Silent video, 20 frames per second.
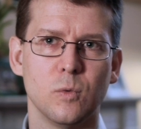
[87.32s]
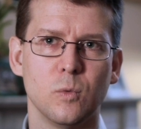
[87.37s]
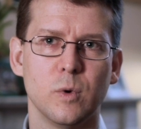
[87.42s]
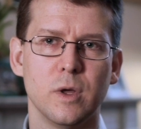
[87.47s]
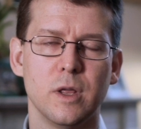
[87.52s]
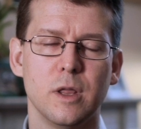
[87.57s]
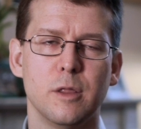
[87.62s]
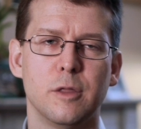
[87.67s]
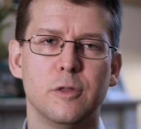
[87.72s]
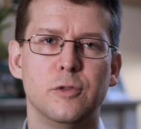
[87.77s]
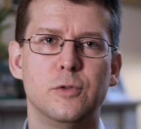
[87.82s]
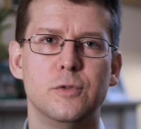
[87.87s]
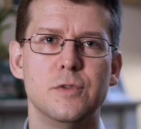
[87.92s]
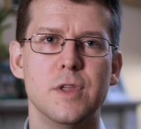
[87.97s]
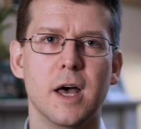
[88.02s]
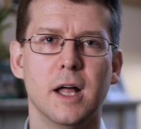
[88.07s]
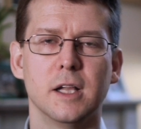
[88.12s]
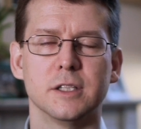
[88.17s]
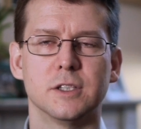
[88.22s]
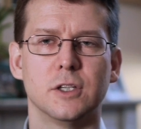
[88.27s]
with
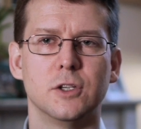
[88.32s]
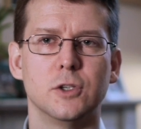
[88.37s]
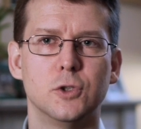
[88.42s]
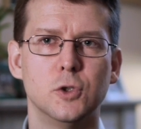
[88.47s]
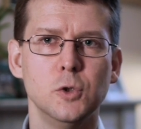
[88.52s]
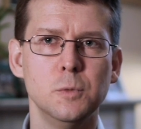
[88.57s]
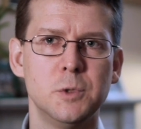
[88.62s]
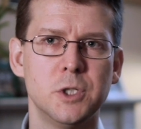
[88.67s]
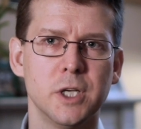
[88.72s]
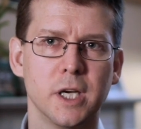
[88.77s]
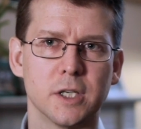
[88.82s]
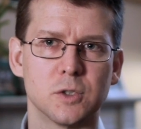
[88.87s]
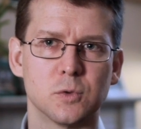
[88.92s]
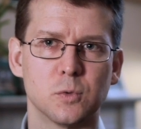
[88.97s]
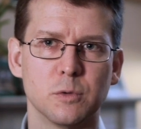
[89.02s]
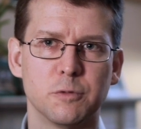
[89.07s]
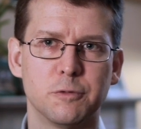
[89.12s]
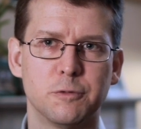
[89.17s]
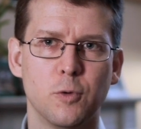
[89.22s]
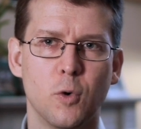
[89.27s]
Alexander Dubček's
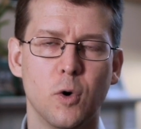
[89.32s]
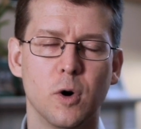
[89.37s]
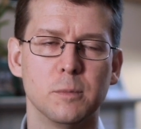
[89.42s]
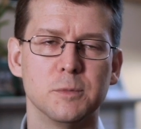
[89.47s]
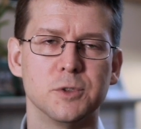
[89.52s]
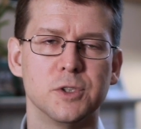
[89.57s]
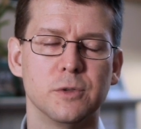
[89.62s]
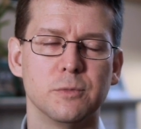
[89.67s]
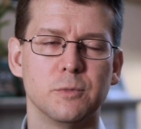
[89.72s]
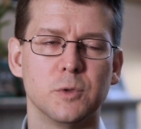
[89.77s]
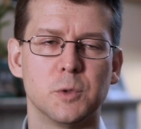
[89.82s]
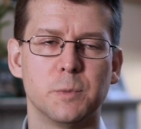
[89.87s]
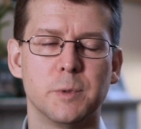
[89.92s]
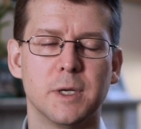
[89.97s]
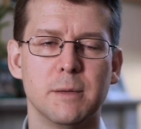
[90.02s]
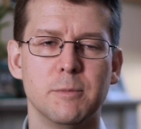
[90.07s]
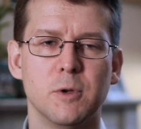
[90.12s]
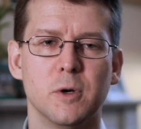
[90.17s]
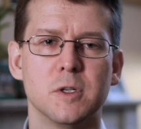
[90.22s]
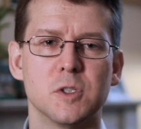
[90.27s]
reforms, which
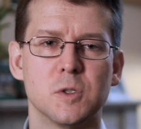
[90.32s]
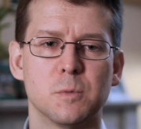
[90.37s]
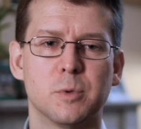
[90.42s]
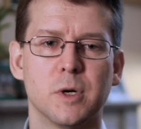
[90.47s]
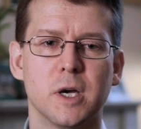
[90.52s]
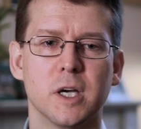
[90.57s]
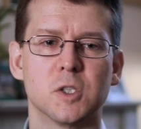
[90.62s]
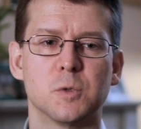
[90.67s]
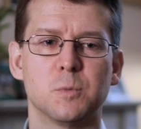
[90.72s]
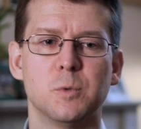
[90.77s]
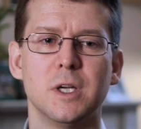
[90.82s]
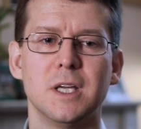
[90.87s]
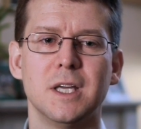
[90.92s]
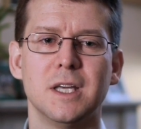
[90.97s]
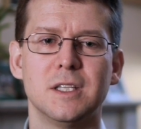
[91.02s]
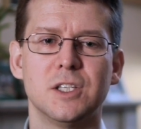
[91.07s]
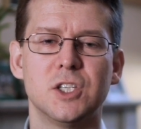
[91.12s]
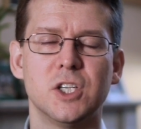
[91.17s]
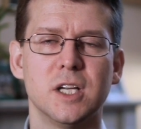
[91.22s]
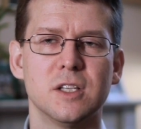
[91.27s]
became known as the Prague Spring, he
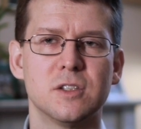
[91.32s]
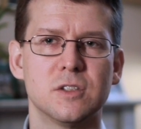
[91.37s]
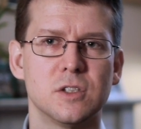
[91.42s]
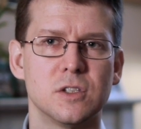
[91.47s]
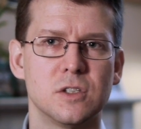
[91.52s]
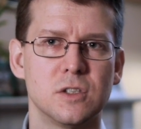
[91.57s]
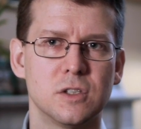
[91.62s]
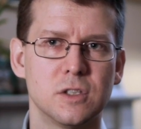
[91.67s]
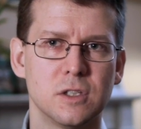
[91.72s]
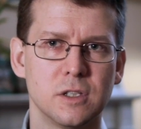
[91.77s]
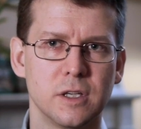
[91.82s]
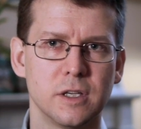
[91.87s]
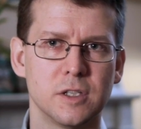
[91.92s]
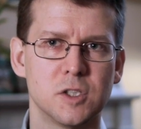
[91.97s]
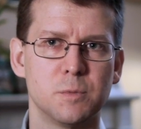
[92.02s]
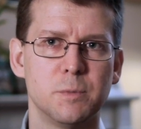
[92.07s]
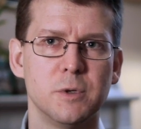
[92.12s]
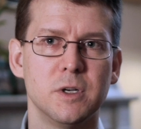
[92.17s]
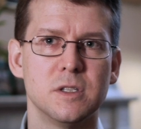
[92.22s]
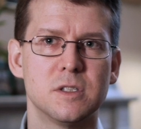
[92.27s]
had the chance to, to
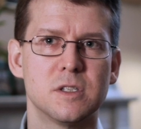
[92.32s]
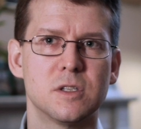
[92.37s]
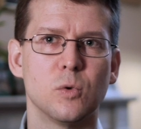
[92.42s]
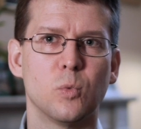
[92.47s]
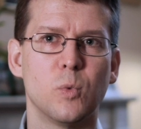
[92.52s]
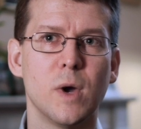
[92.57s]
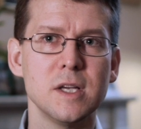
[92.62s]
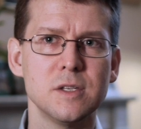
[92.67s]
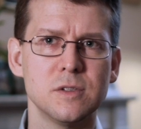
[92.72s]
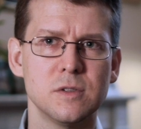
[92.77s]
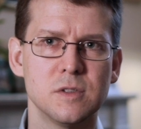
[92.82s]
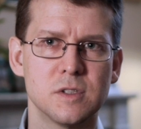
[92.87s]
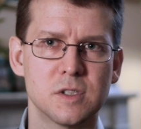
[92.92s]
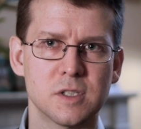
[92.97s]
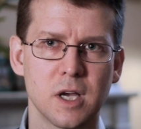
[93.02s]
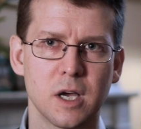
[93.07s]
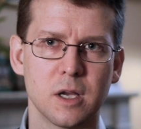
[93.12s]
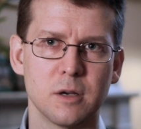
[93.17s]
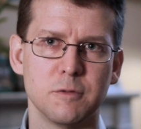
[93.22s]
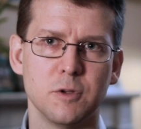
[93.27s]
experience the western
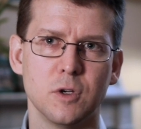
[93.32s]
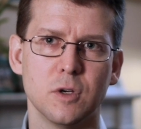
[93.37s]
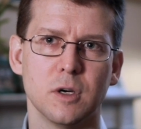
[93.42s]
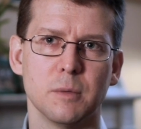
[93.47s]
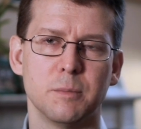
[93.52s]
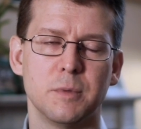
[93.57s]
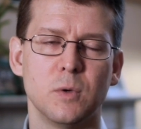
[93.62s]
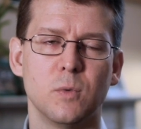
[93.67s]
side of Europe.